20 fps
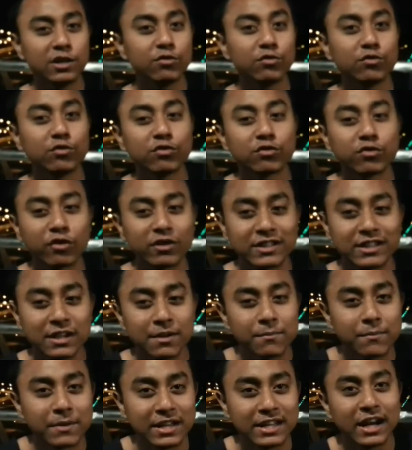due to
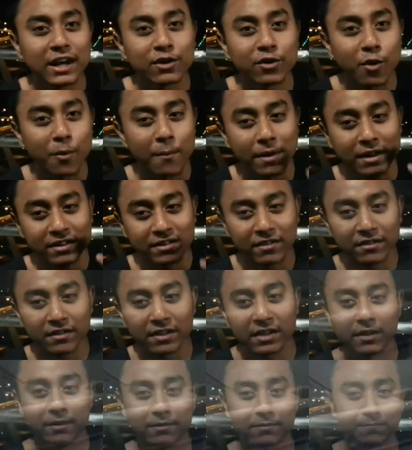social media
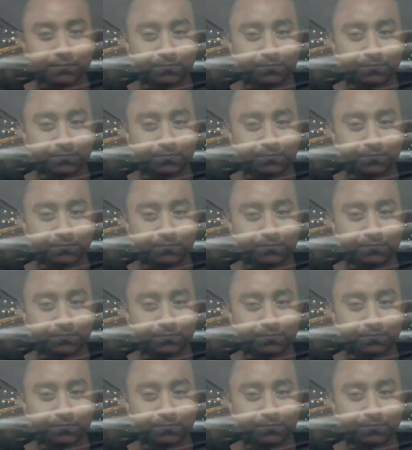commentary.